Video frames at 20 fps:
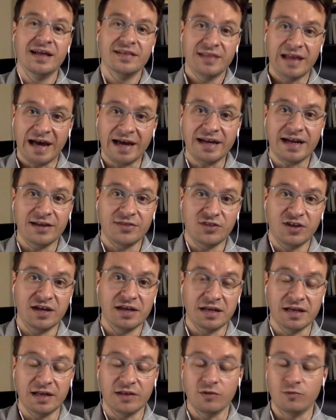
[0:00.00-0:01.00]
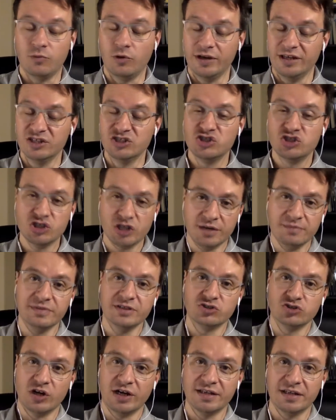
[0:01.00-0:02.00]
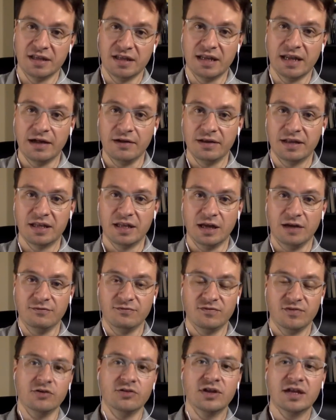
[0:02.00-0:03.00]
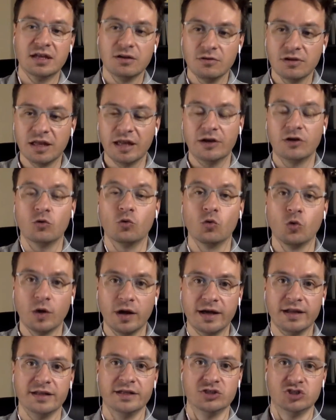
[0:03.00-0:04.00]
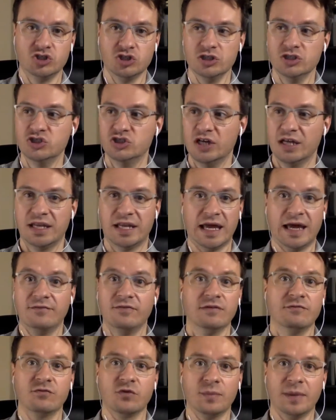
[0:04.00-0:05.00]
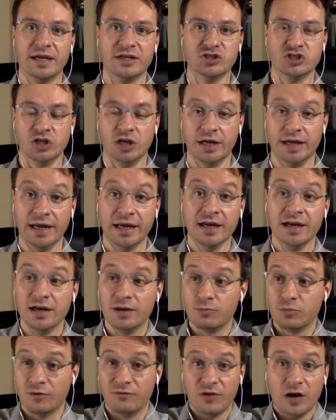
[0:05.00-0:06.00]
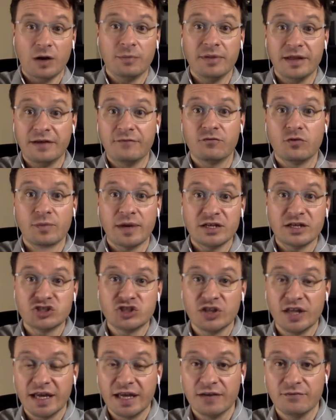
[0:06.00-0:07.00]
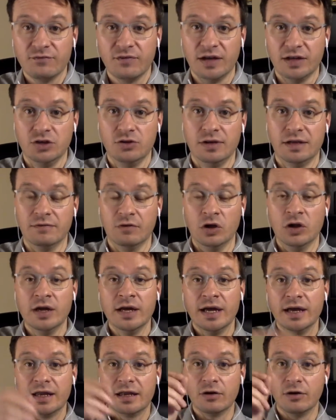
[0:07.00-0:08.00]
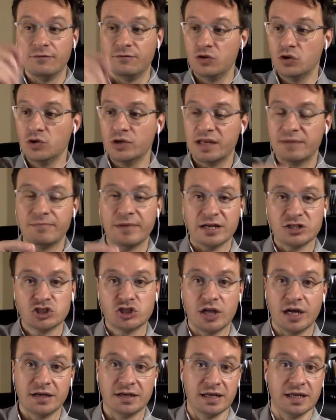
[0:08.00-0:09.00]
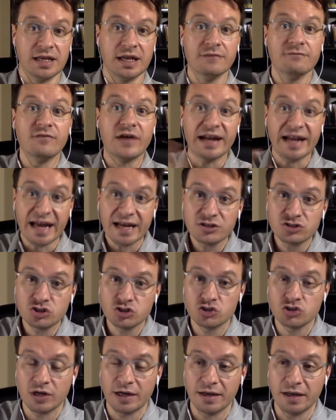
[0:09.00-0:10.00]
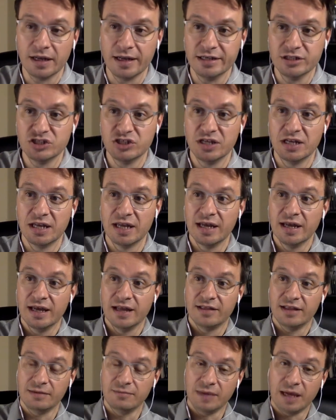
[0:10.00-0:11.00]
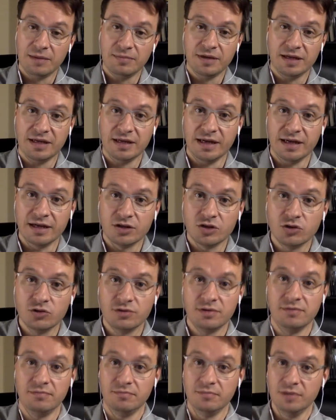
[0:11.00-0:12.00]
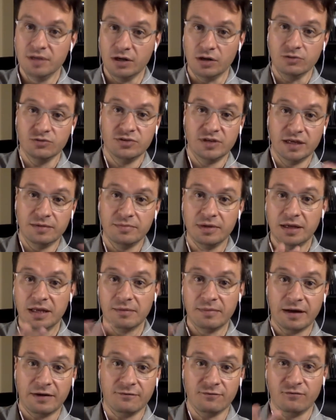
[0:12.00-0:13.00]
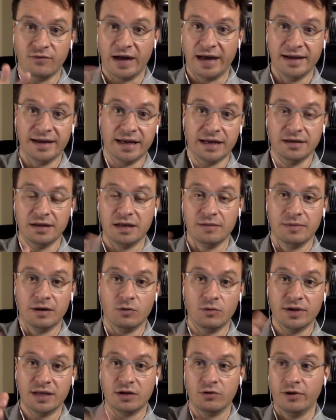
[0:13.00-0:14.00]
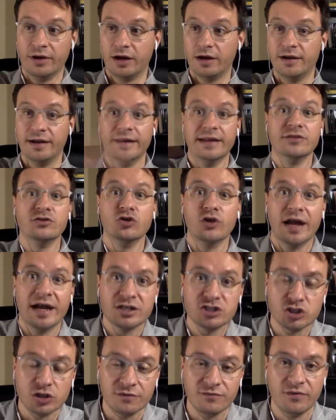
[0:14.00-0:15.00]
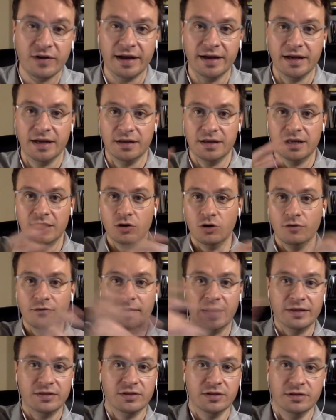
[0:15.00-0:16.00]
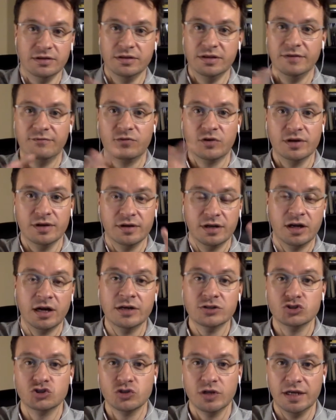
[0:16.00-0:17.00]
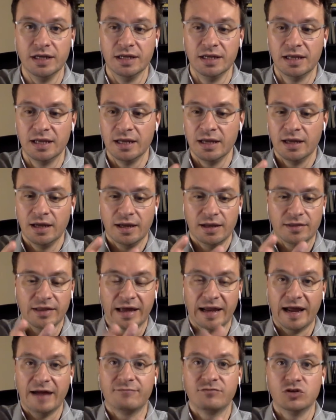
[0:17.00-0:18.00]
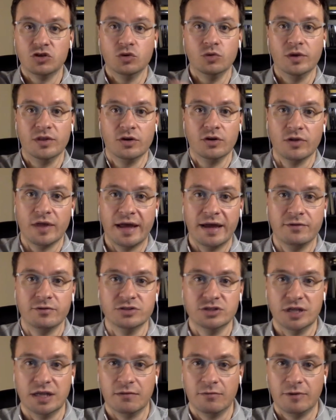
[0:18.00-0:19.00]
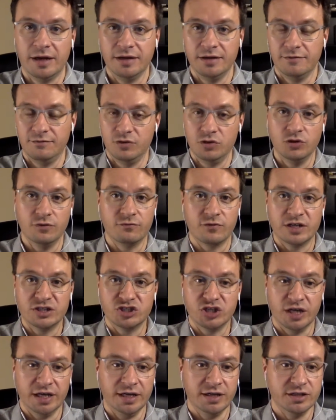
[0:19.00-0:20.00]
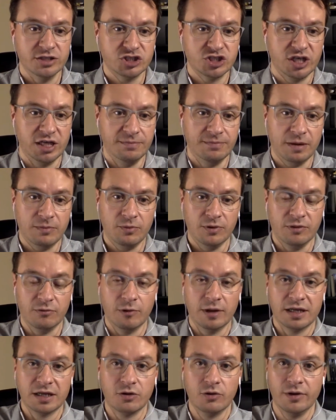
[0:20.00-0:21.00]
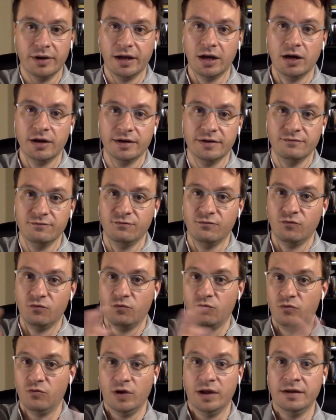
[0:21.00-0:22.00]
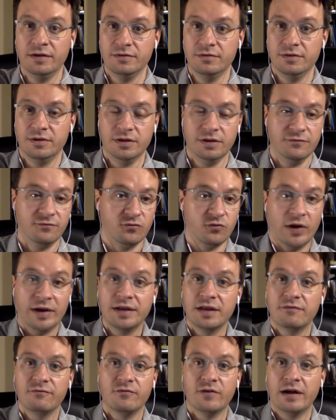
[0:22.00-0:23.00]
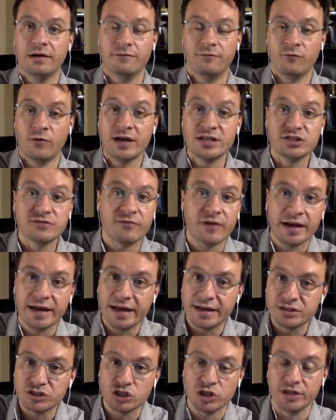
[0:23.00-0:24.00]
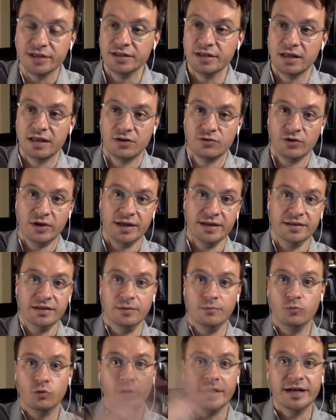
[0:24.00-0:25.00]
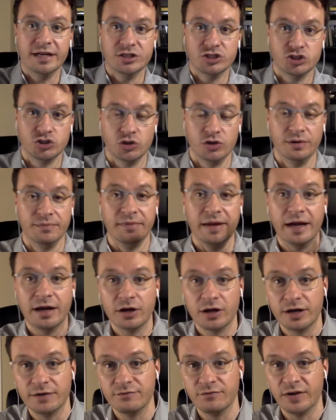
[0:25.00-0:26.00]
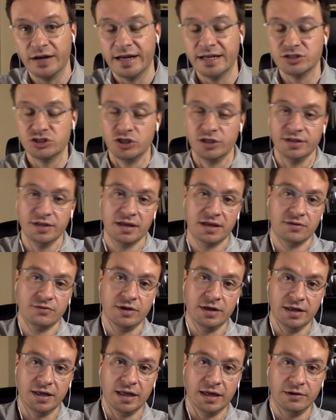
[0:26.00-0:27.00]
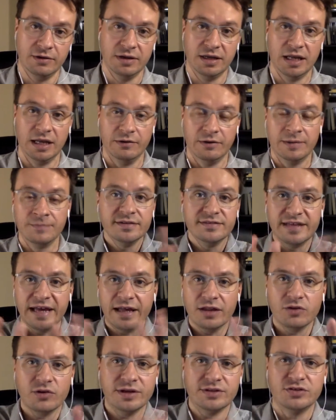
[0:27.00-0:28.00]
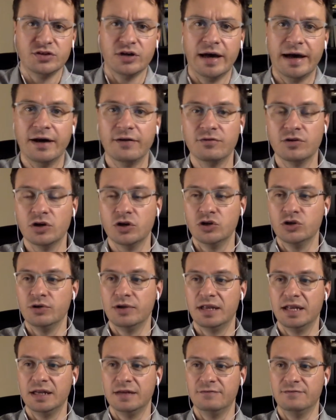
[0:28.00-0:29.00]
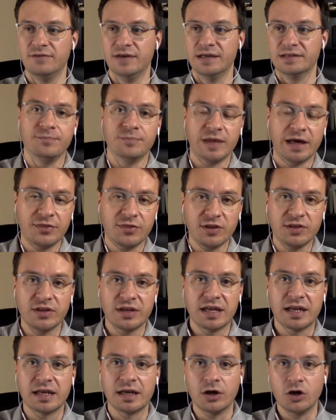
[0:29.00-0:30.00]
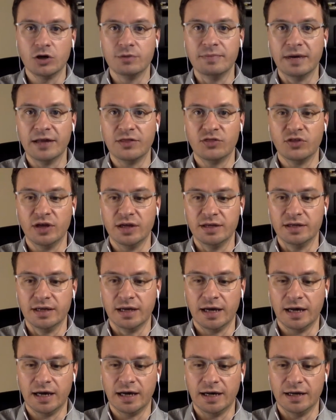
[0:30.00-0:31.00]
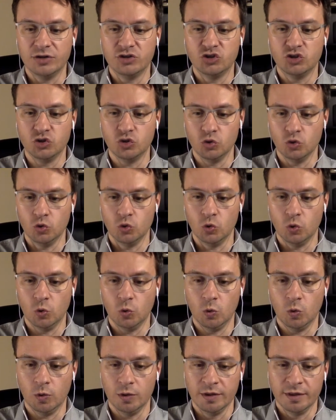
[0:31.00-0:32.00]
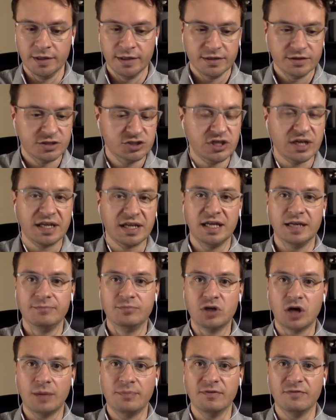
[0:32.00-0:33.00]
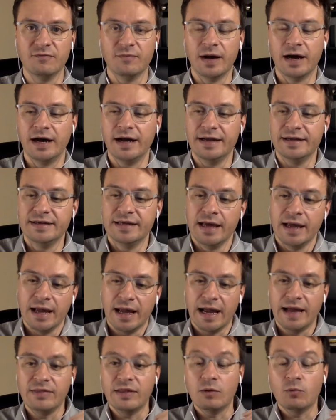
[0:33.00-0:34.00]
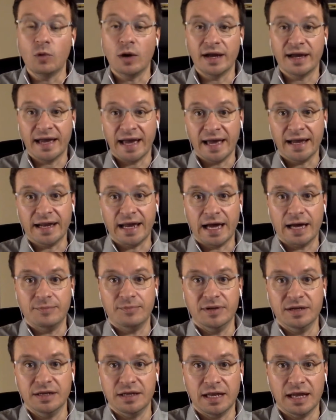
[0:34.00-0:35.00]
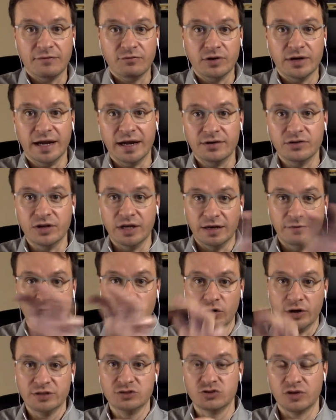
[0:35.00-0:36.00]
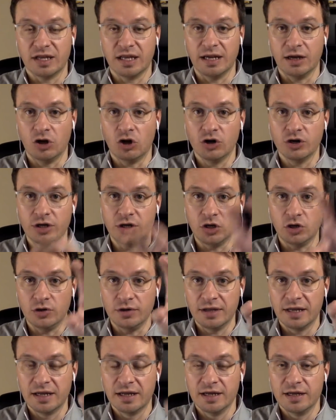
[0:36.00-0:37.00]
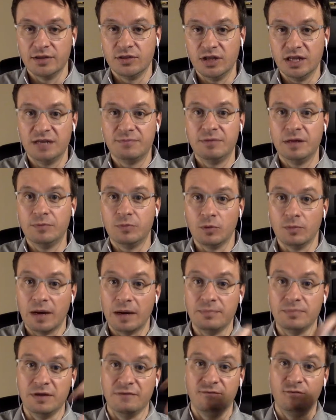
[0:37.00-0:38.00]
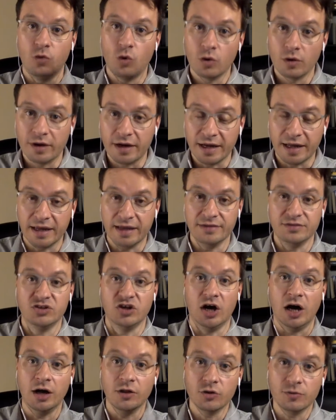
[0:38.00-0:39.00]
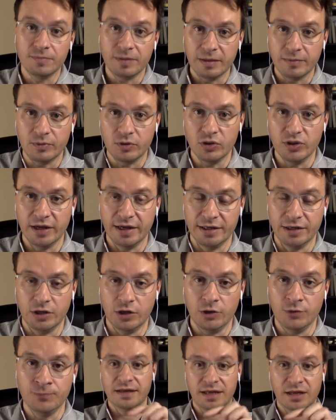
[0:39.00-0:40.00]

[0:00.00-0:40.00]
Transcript: That I think is another point. You shouldn't be trying to sell stuff. This newsletter really should just have information on it. Preferably information they can find useful. So if you specialize in say financial translations, then maybe include, you know, tidbits about finance, about what's going on in international finance, you know, about the different countries that have to do with your languages, right? If you do French to English, keep up with what's going on in in the French French financial industry, in the British or American financial industry, et cetera, et cetera. Tailor it to however you see fit. I think this is a good method uh, to to just keep top of mind. And then what can happen is every now and then, if they're interesting articles, these people might be forwarding it to other people they know.